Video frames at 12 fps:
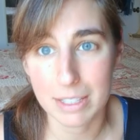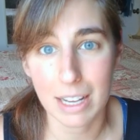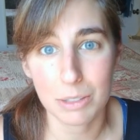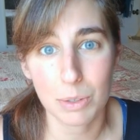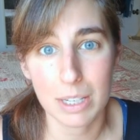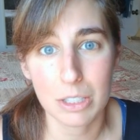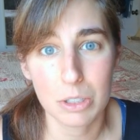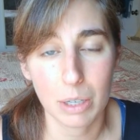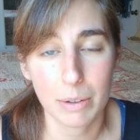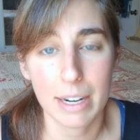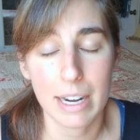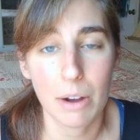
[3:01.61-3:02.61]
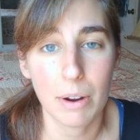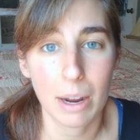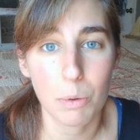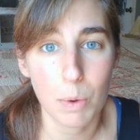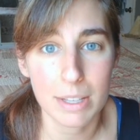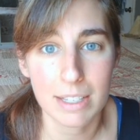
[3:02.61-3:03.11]
that's what he's doing right now and i
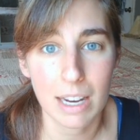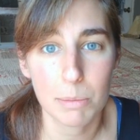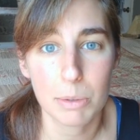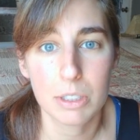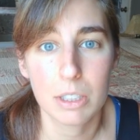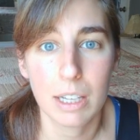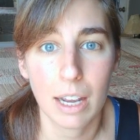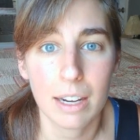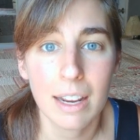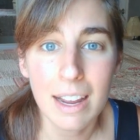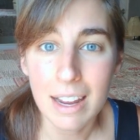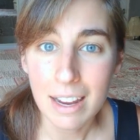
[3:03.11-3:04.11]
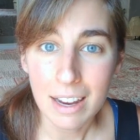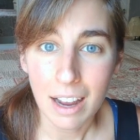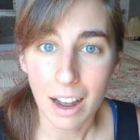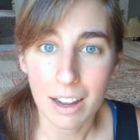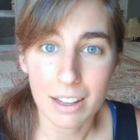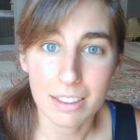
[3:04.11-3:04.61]
wasn't able to get
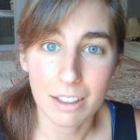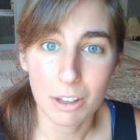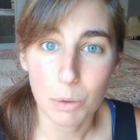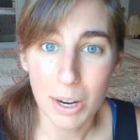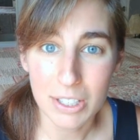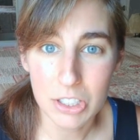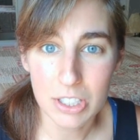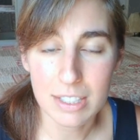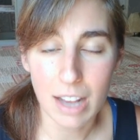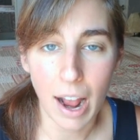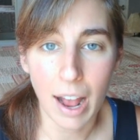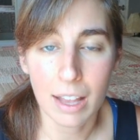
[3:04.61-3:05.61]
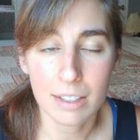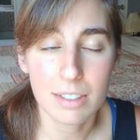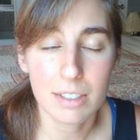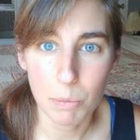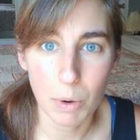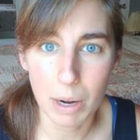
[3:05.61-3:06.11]
uh, the questions
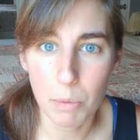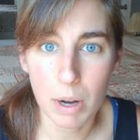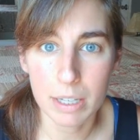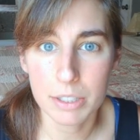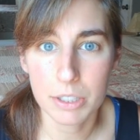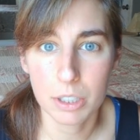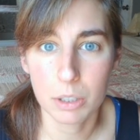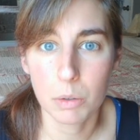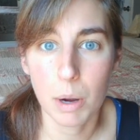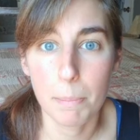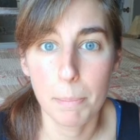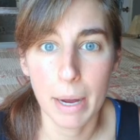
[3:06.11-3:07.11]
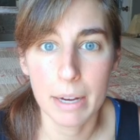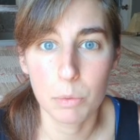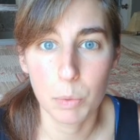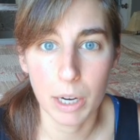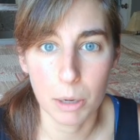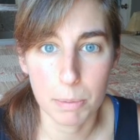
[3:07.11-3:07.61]
asked when I wanted to, but
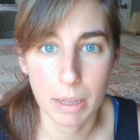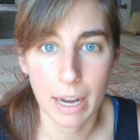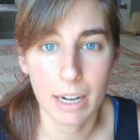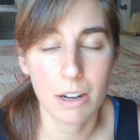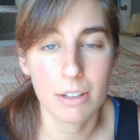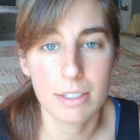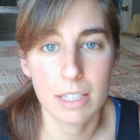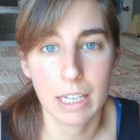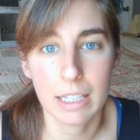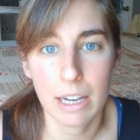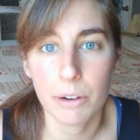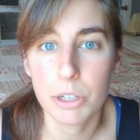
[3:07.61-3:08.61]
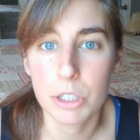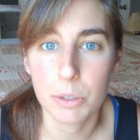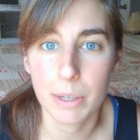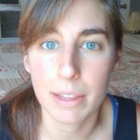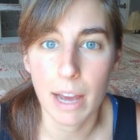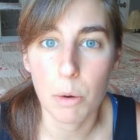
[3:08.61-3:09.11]
we are planning on sitting down and
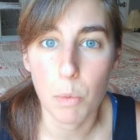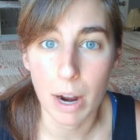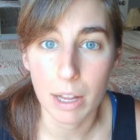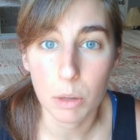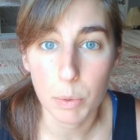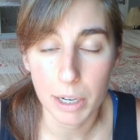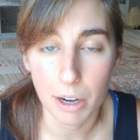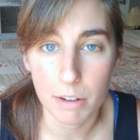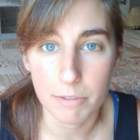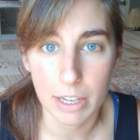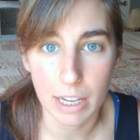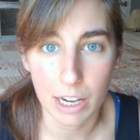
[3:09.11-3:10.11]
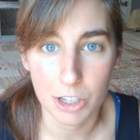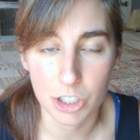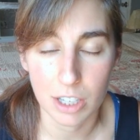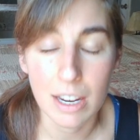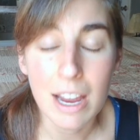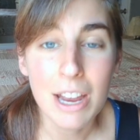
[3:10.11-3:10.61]
doing that while we are on
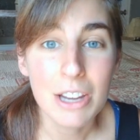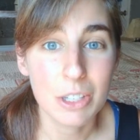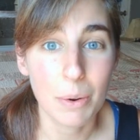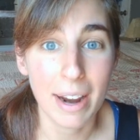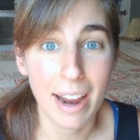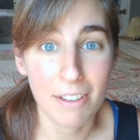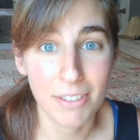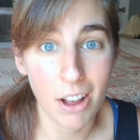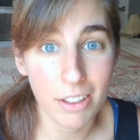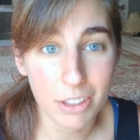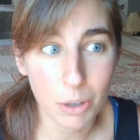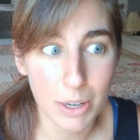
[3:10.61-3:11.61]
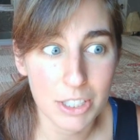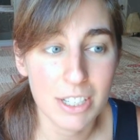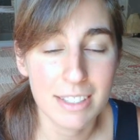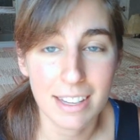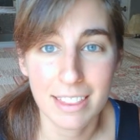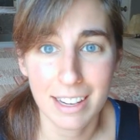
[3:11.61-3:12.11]
vacation. So I have all the
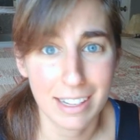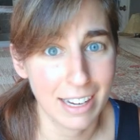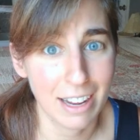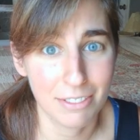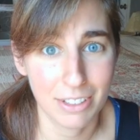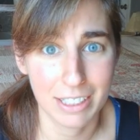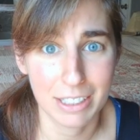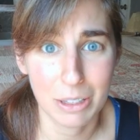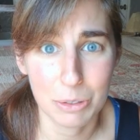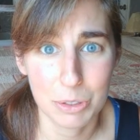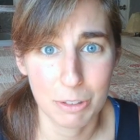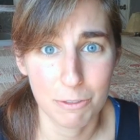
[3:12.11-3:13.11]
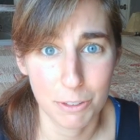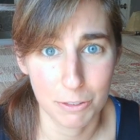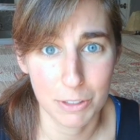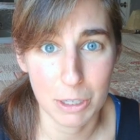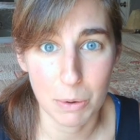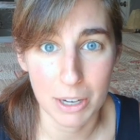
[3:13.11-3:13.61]
questions. I think I have like close to
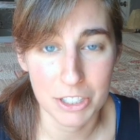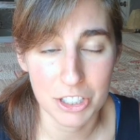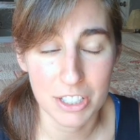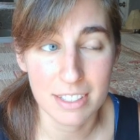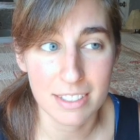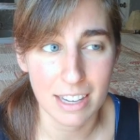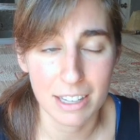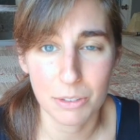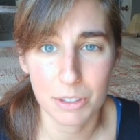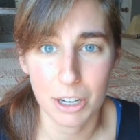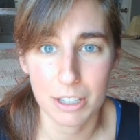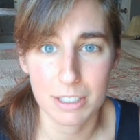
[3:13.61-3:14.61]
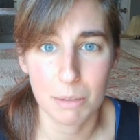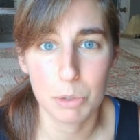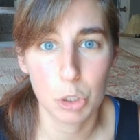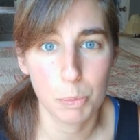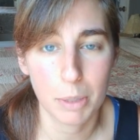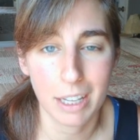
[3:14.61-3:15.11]
50 questions. I know there are some
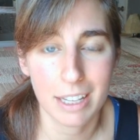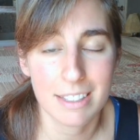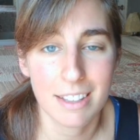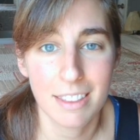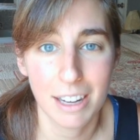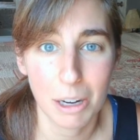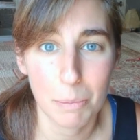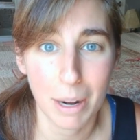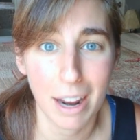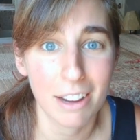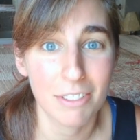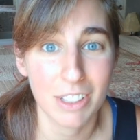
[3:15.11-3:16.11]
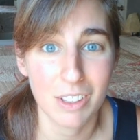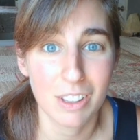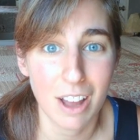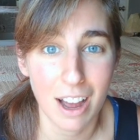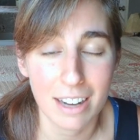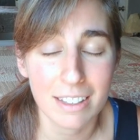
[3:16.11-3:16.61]
duplicates in there, but I have a
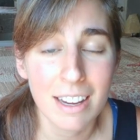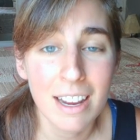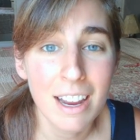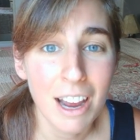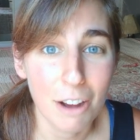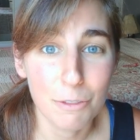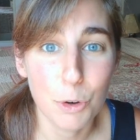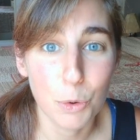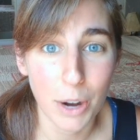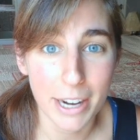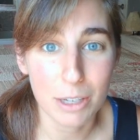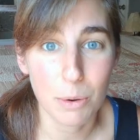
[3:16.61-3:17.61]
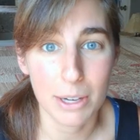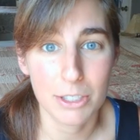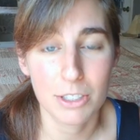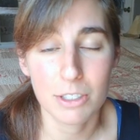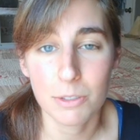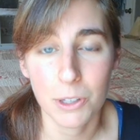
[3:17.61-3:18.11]
lot of great
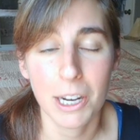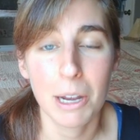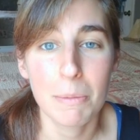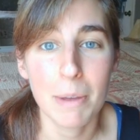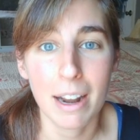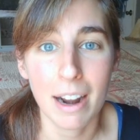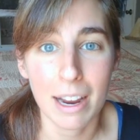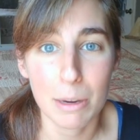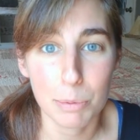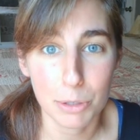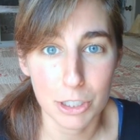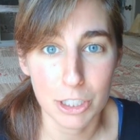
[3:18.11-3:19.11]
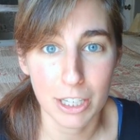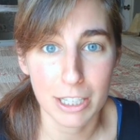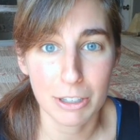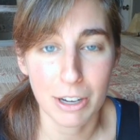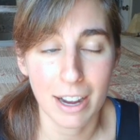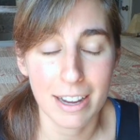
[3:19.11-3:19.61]
questions for him, and I appreciate
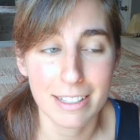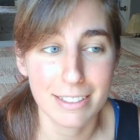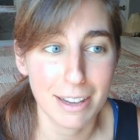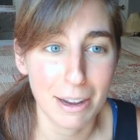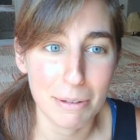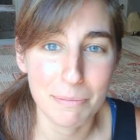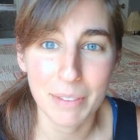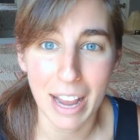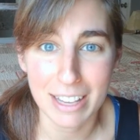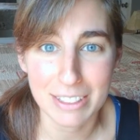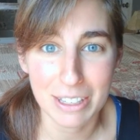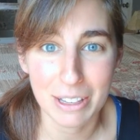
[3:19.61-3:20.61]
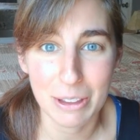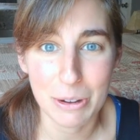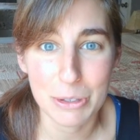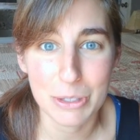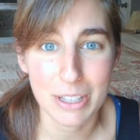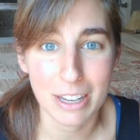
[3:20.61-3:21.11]
you guys um, asking
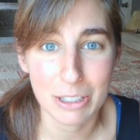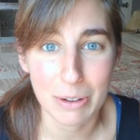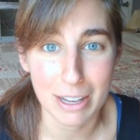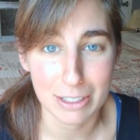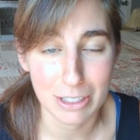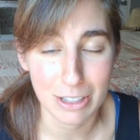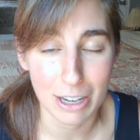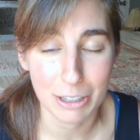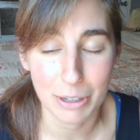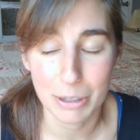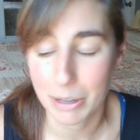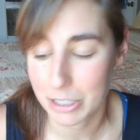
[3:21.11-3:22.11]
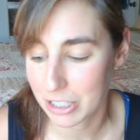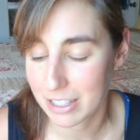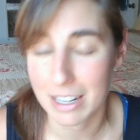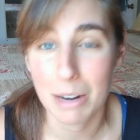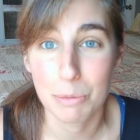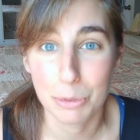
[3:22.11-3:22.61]
those. You asked a lot of great
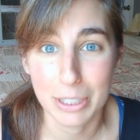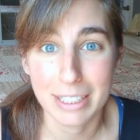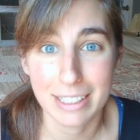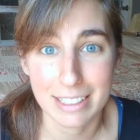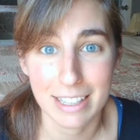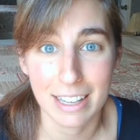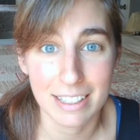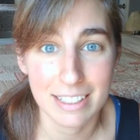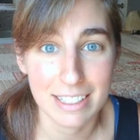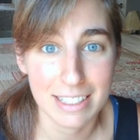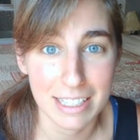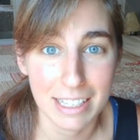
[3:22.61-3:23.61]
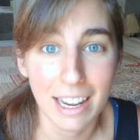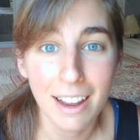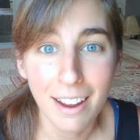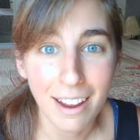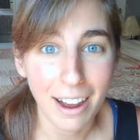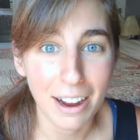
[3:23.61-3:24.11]
questions, and I'm really excited to see
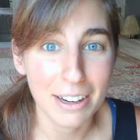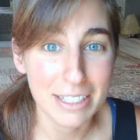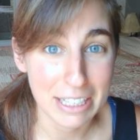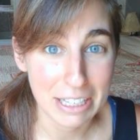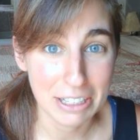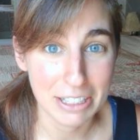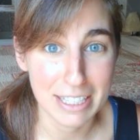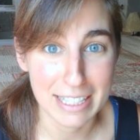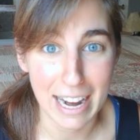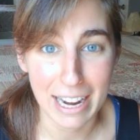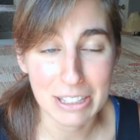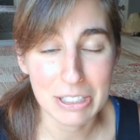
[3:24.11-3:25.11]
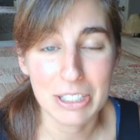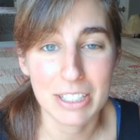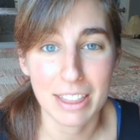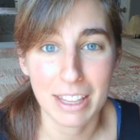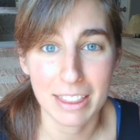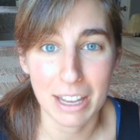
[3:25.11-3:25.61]
uh, and to hear his answers.
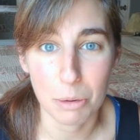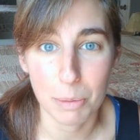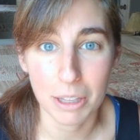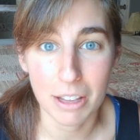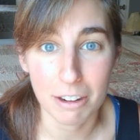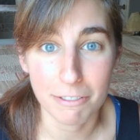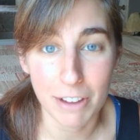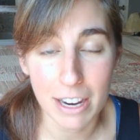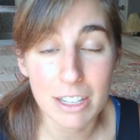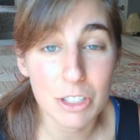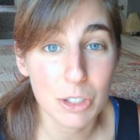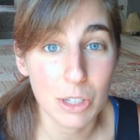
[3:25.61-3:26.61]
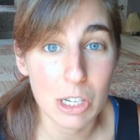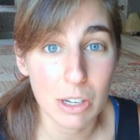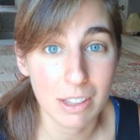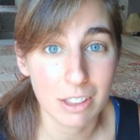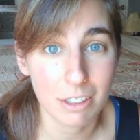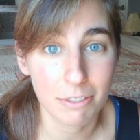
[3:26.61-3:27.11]
I think that'll be a lot of fun. So you
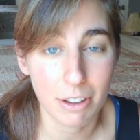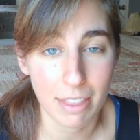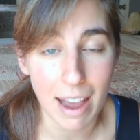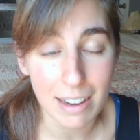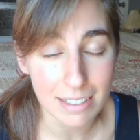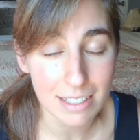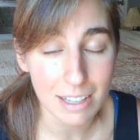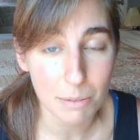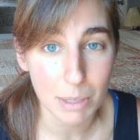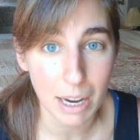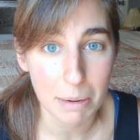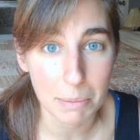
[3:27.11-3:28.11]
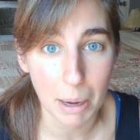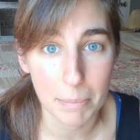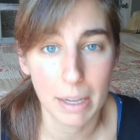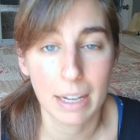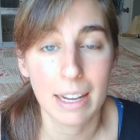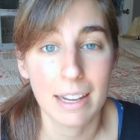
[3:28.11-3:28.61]
can look for that sometime
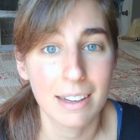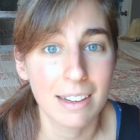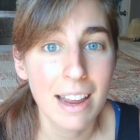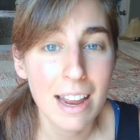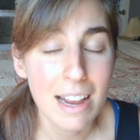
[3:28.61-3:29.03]
coming in